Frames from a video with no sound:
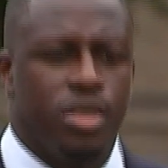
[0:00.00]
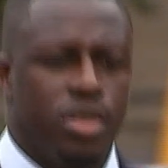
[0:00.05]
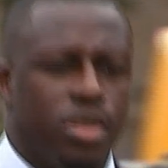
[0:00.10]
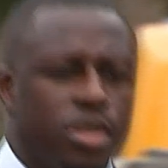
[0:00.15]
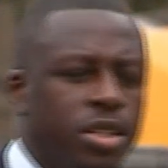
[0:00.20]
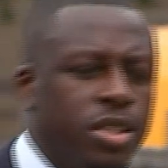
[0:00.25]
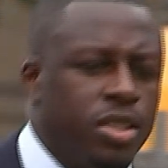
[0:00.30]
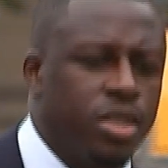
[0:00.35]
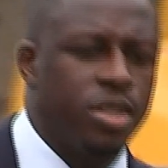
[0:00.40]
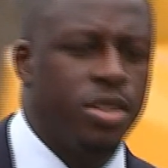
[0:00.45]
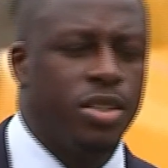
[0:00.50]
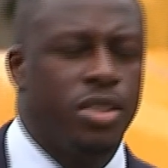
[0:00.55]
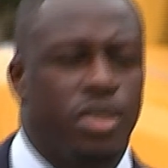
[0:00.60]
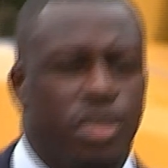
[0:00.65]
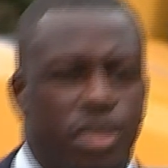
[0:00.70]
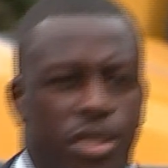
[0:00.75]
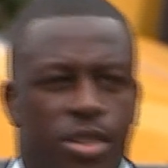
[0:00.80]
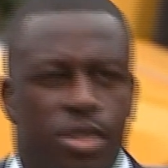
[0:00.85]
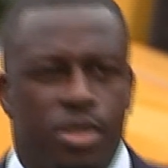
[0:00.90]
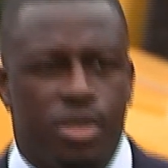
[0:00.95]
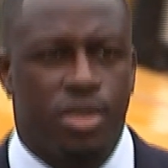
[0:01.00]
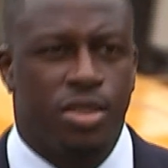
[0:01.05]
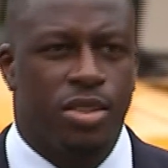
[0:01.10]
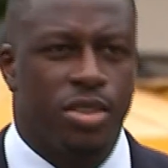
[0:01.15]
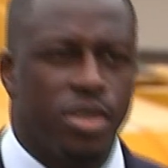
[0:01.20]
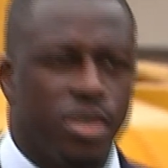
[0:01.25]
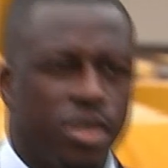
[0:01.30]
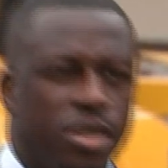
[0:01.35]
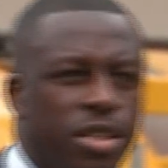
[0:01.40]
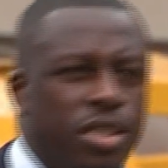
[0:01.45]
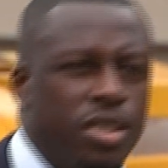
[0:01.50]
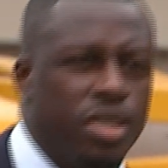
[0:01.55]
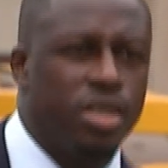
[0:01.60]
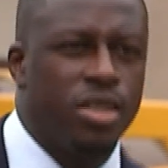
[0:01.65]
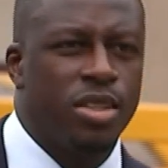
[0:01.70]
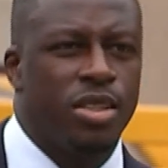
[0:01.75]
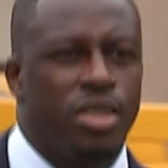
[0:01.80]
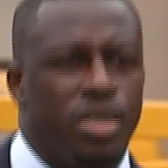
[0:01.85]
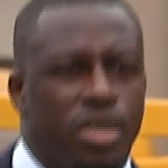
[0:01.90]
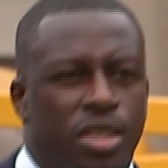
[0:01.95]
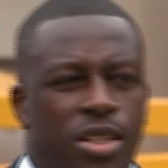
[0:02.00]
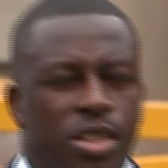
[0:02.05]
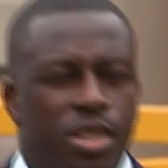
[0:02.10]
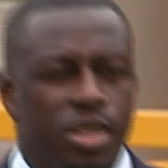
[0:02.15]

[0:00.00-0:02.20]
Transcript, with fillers: at one time was the world's most